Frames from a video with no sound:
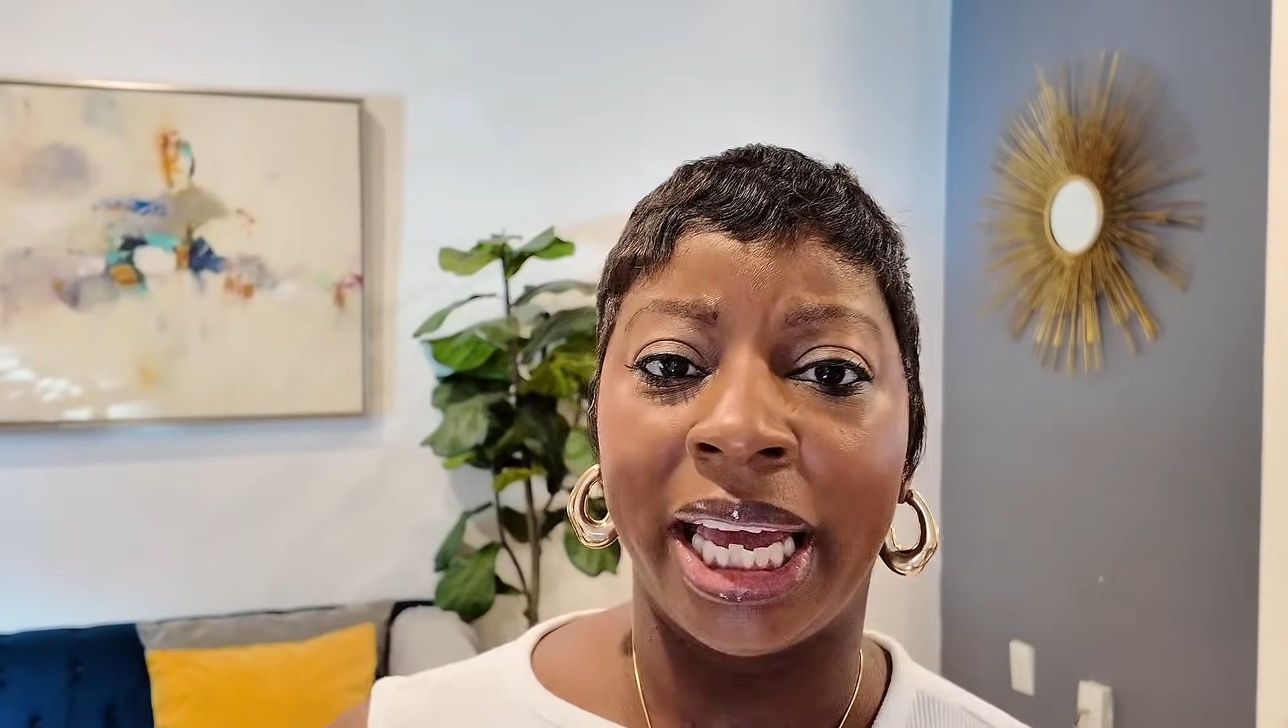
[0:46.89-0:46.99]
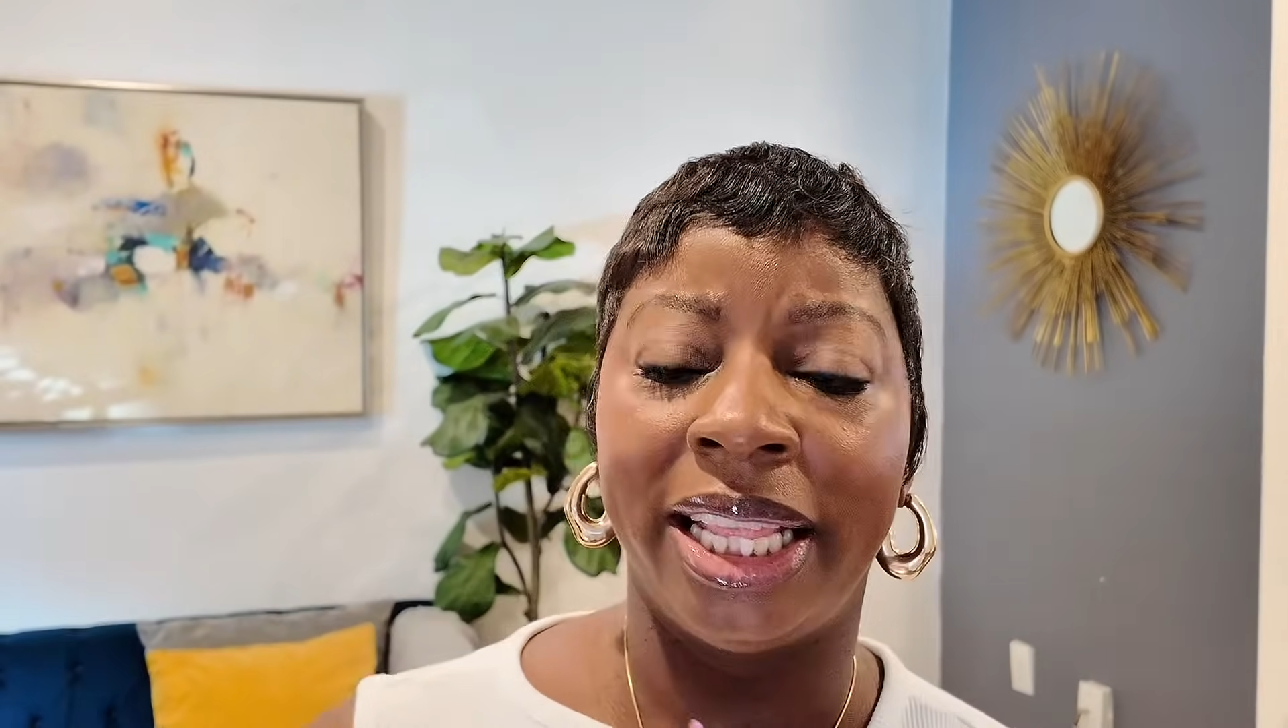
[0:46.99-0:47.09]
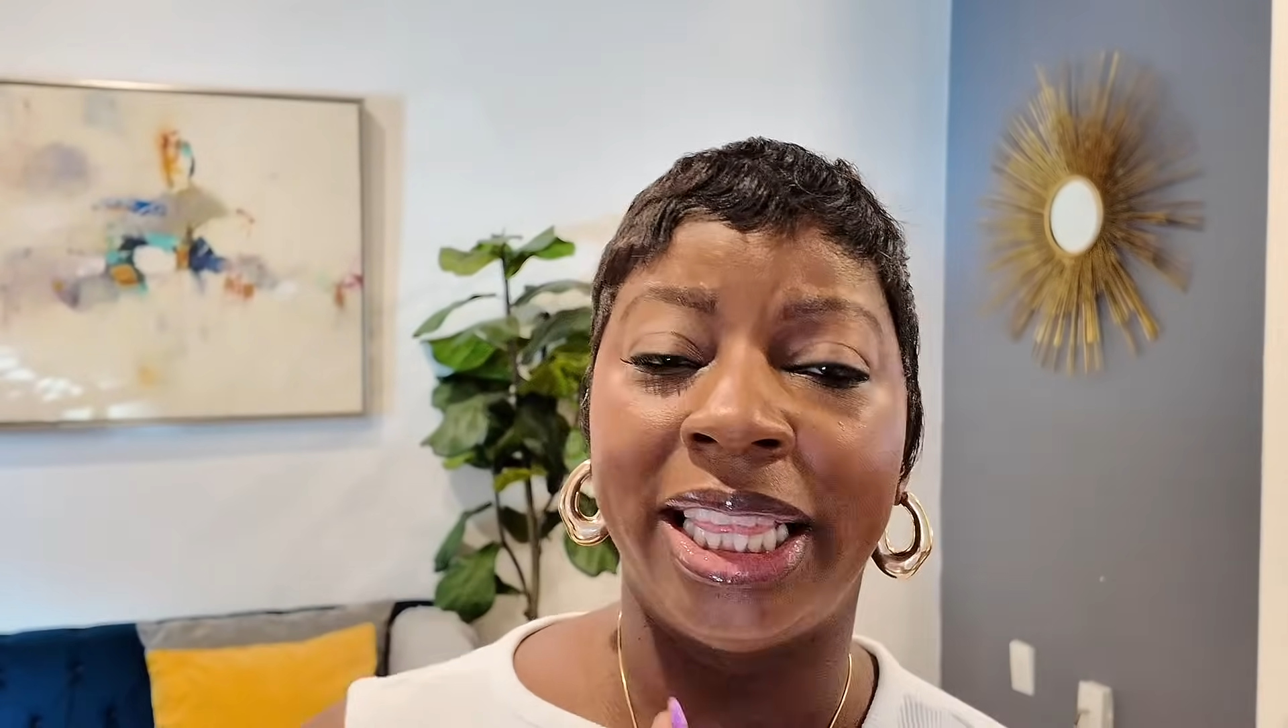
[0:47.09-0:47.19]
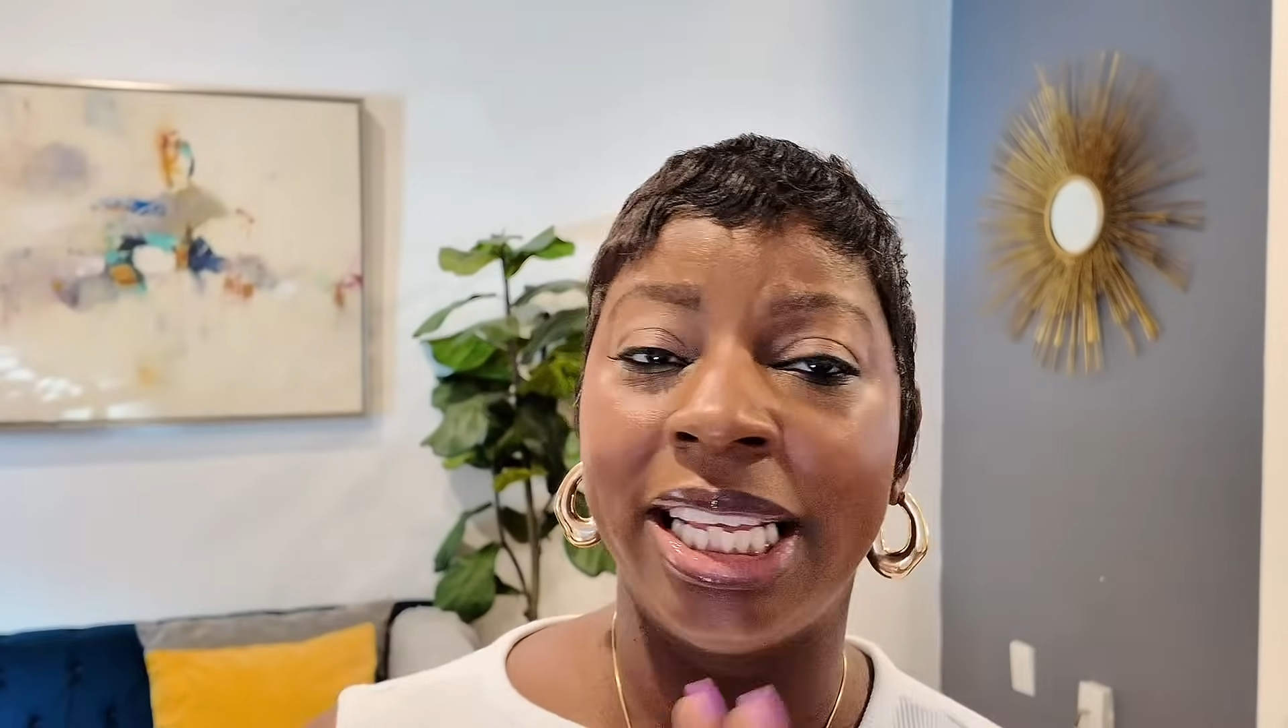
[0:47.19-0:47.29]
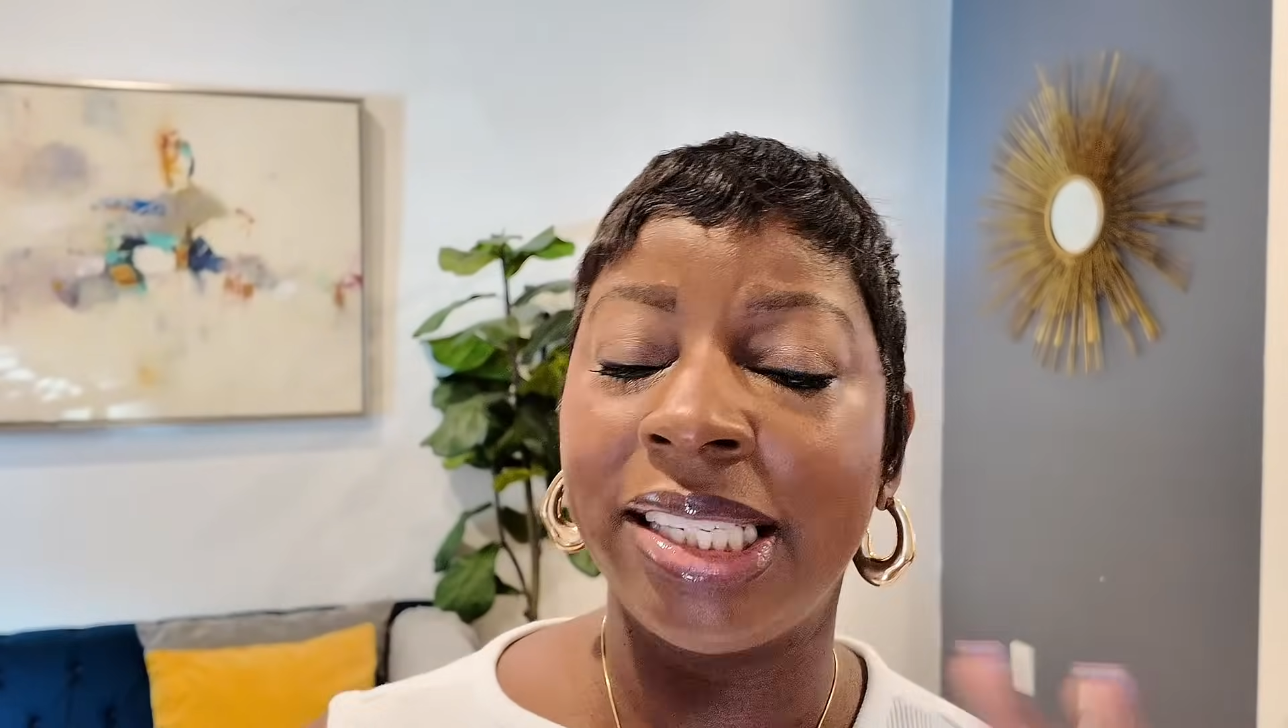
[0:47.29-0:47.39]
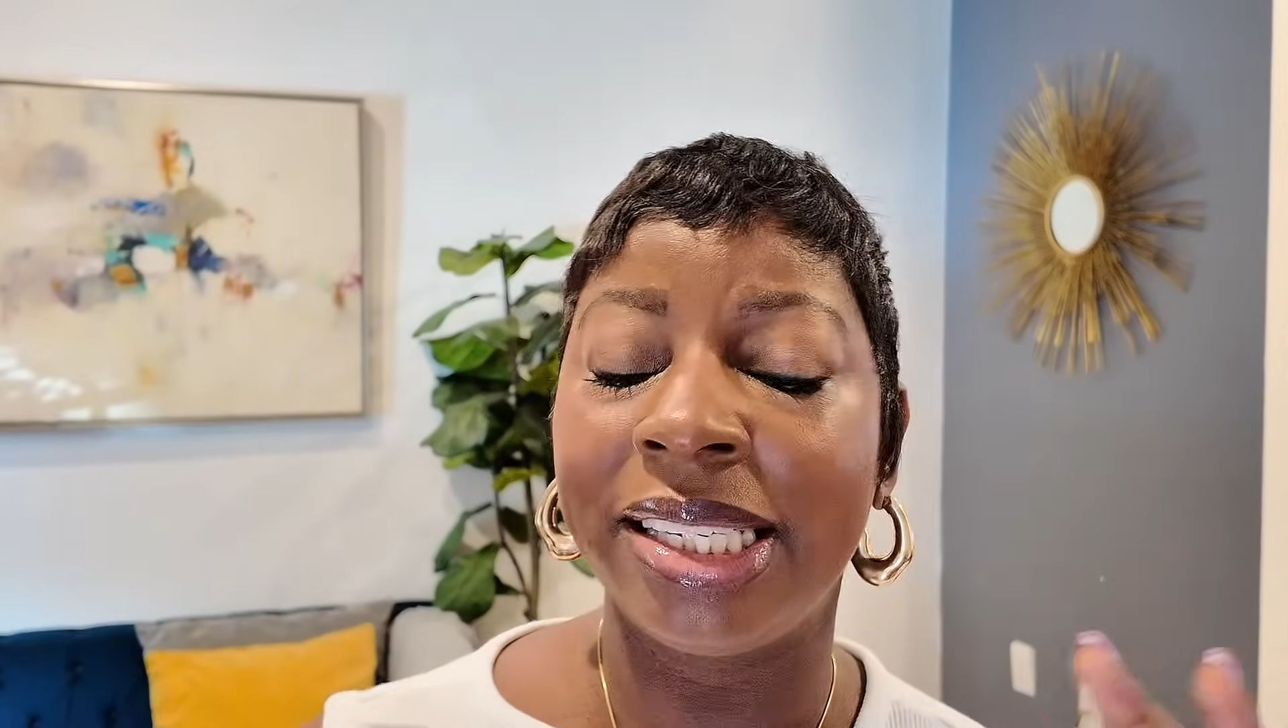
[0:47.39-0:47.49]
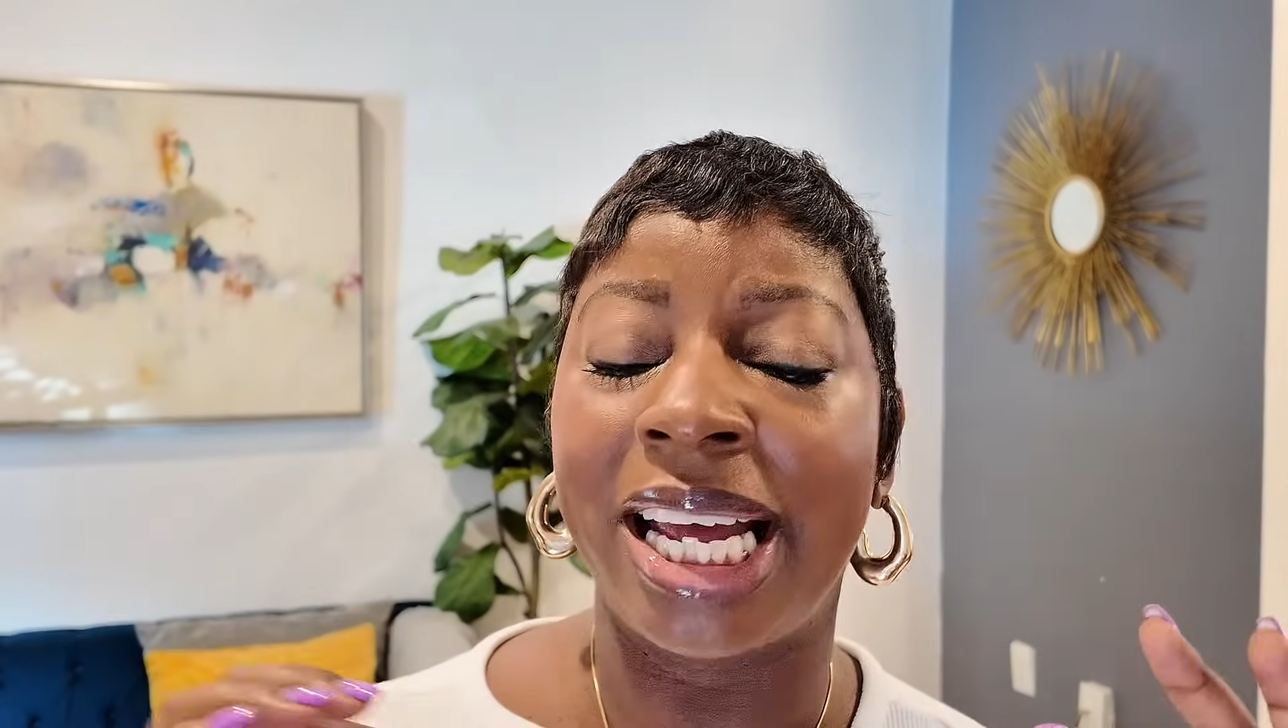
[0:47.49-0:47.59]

this is